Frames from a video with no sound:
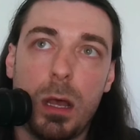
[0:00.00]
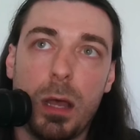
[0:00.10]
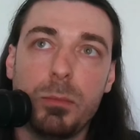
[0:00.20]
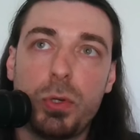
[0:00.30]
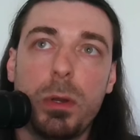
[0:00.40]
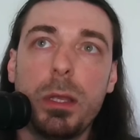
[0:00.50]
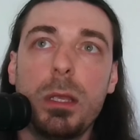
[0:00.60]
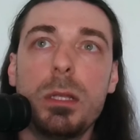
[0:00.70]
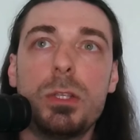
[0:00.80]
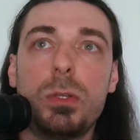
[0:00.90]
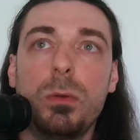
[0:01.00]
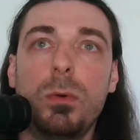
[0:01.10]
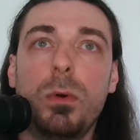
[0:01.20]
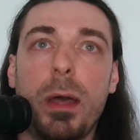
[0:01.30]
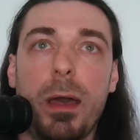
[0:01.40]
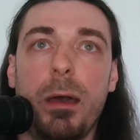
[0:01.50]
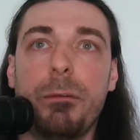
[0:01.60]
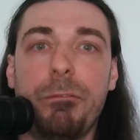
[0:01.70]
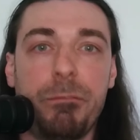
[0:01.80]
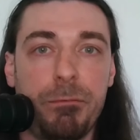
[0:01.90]
I'm trying to
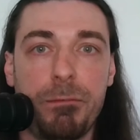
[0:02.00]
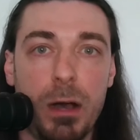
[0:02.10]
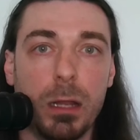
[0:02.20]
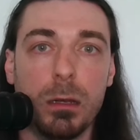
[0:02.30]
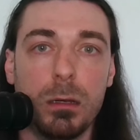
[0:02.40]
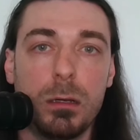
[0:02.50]
have fun.